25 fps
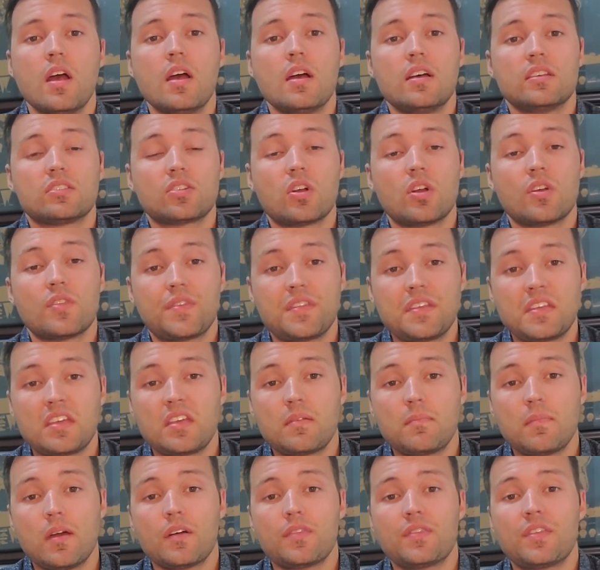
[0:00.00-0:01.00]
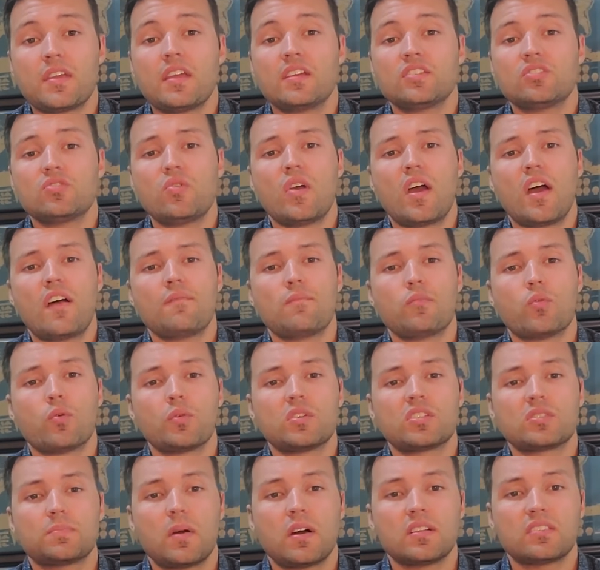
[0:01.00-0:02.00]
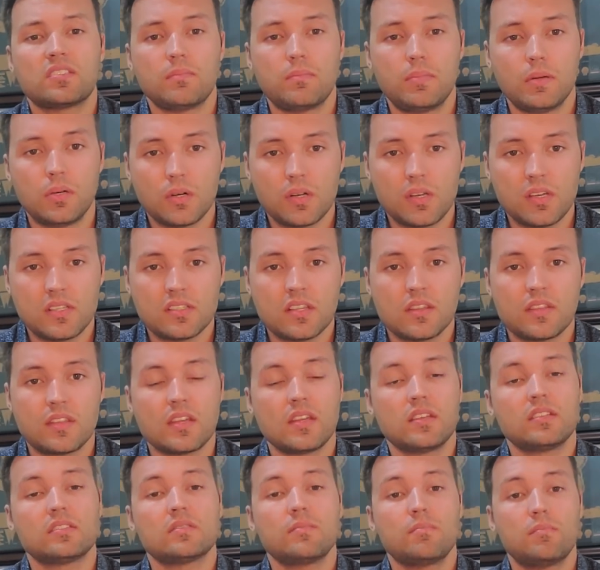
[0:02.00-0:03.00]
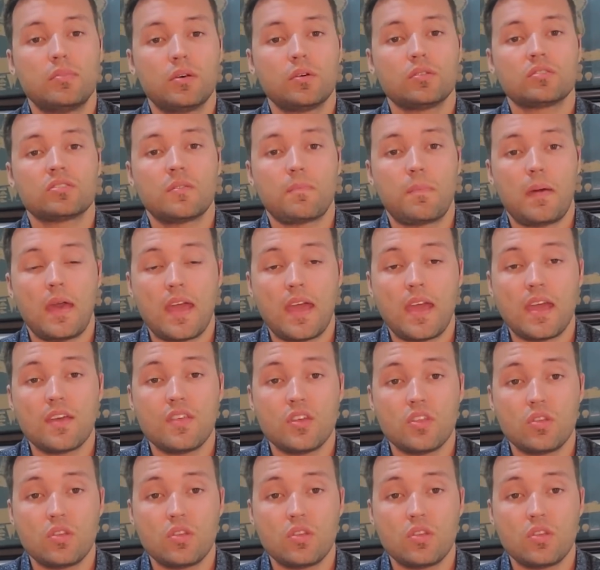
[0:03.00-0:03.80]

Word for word: start thinking about things, you have more responsibilities and things and bills to pay,